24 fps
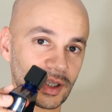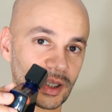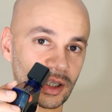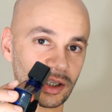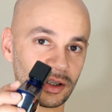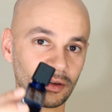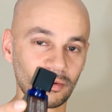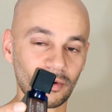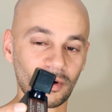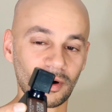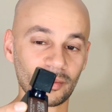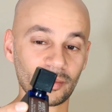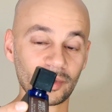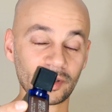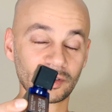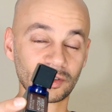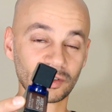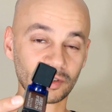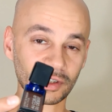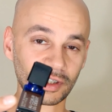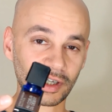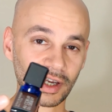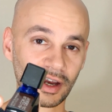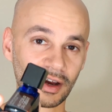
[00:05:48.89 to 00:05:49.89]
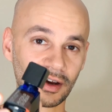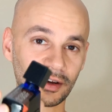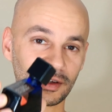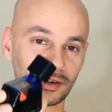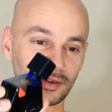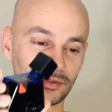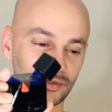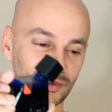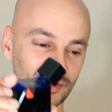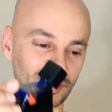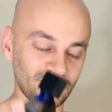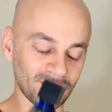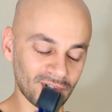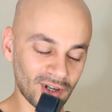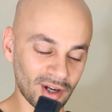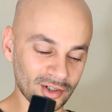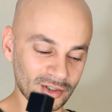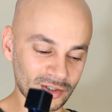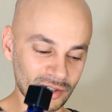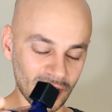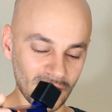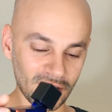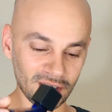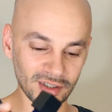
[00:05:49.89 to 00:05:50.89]
You are missing out if you have not
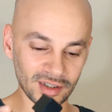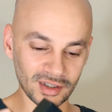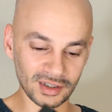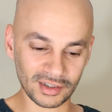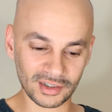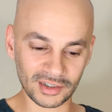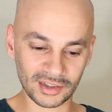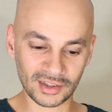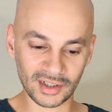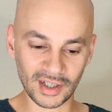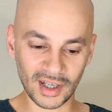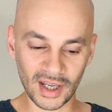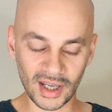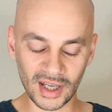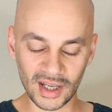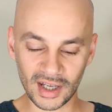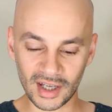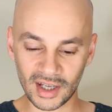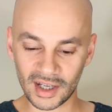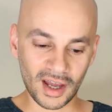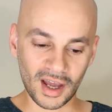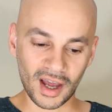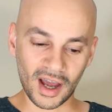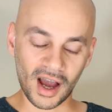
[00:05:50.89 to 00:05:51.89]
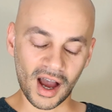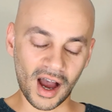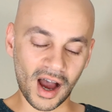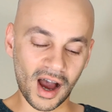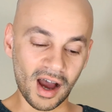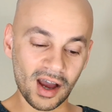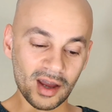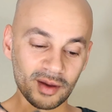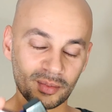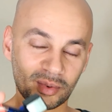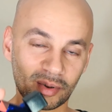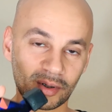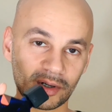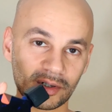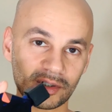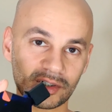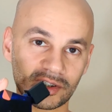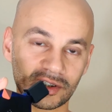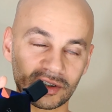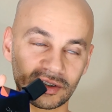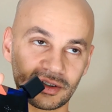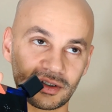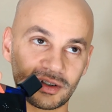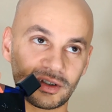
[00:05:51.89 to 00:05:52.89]
tried this. I
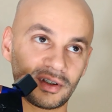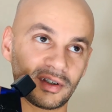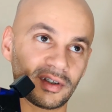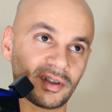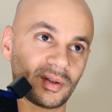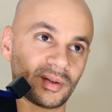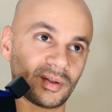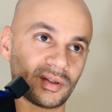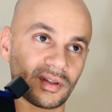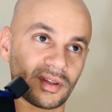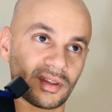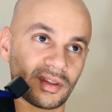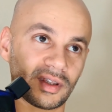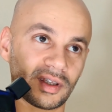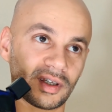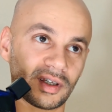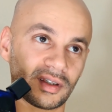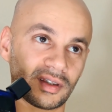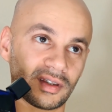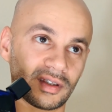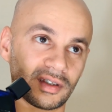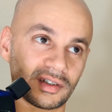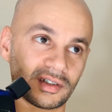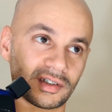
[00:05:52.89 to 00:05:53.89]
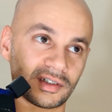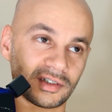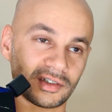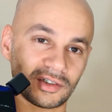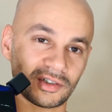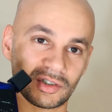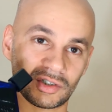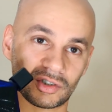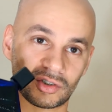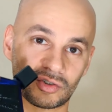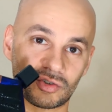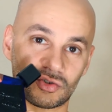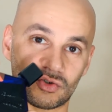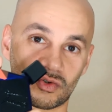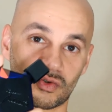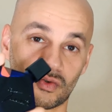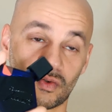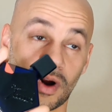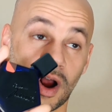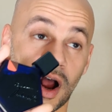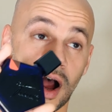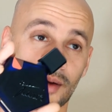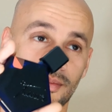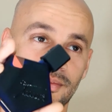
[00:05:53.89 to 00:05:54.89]
personally think this is just
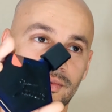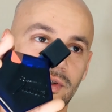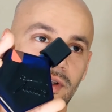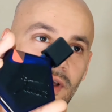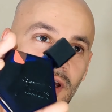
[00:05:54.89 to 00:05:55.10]
drop